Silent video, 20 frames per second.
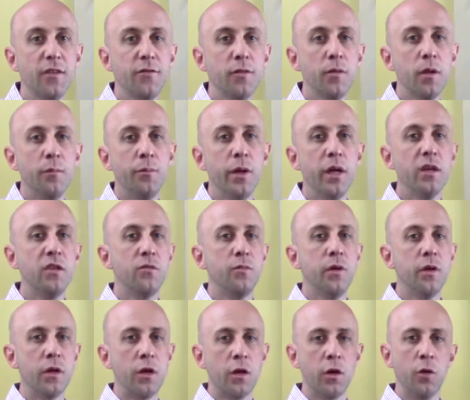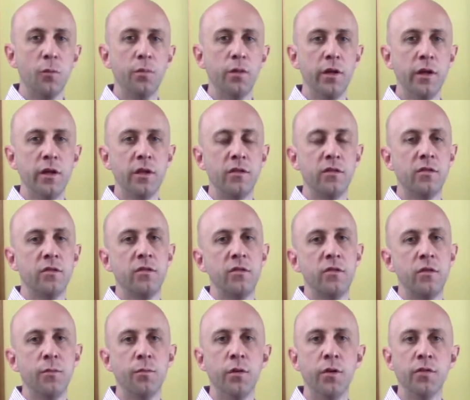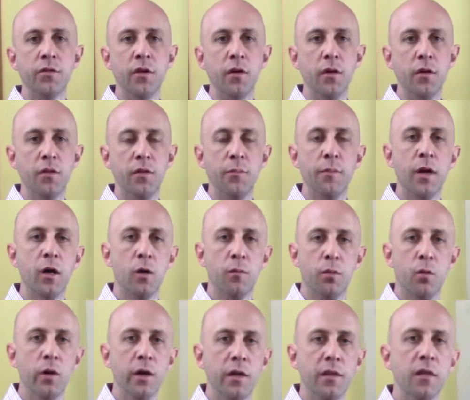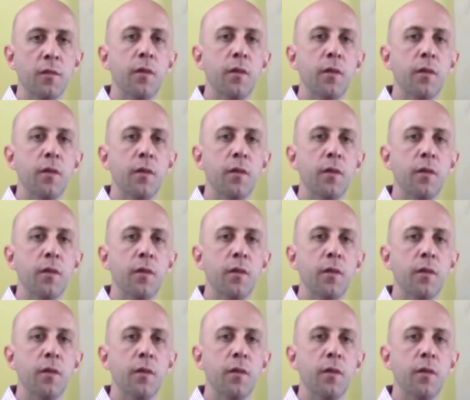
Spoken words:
from the bass being a good place to put the pedal point,